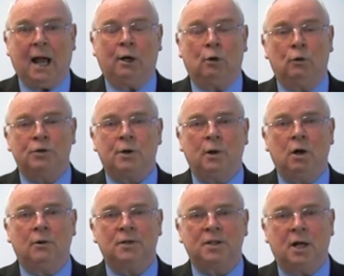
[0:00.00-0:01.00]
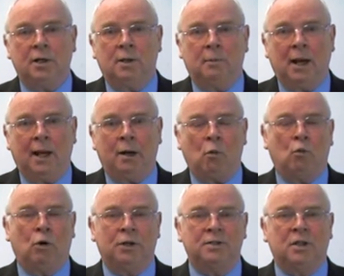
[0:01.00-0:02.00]
And also alongside the plan,
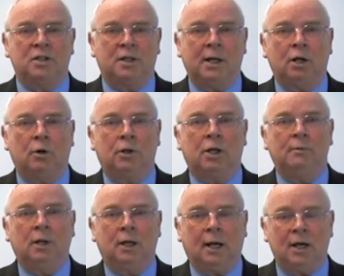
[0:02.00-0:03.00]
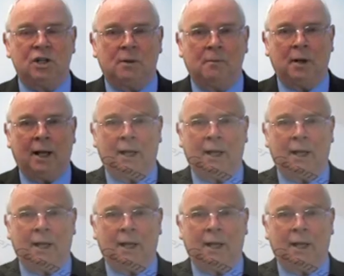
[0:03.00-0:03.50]
what is the stakeholder communication